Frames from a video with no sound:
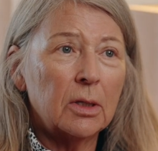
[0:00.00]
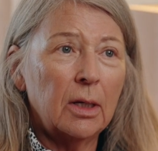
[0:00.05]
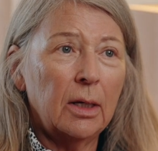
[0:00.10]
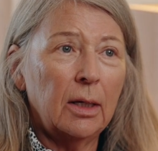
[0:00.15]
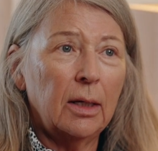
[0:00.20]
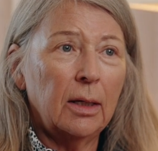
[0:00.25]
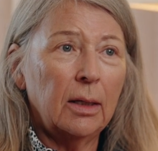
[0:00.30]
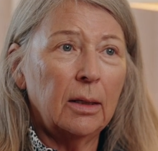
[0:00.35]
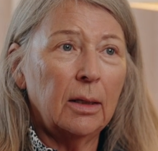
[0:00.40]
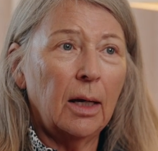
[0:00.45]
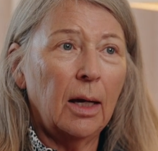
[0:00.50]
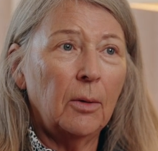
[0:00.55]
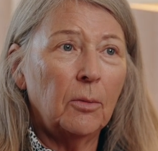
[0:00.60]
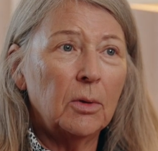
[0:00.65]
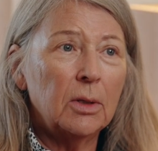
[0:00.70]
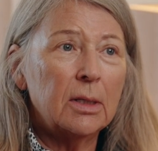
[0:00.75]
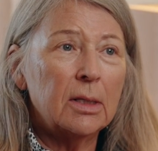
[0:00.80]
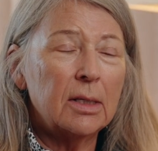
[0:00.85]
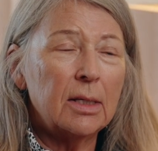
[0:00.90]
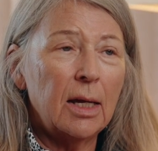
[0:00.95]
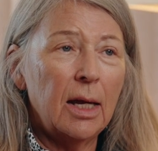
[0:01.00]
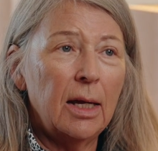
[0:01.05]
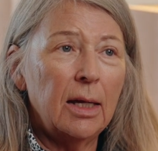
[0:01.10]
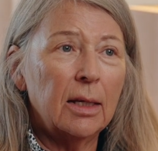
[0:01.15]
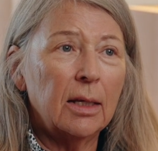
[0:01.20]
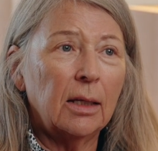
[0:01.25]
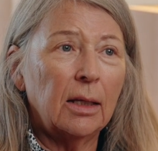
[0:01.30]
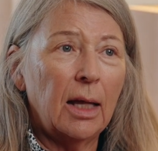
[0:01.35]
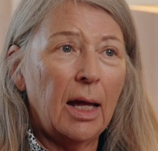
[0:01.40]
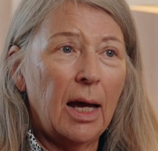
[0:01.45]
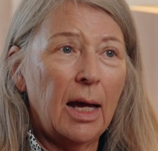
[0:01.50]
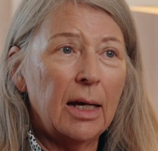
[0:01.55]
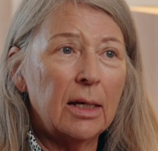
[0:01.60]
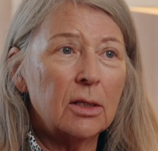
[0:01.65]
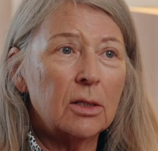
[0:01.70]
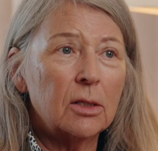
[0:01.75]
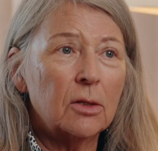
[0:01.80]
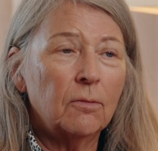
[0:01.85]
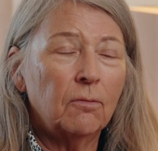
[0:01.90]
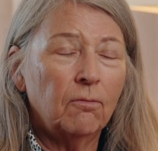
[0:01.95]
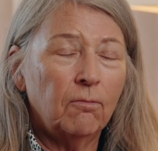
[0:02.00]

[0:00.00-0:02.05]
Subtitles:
and I would say the last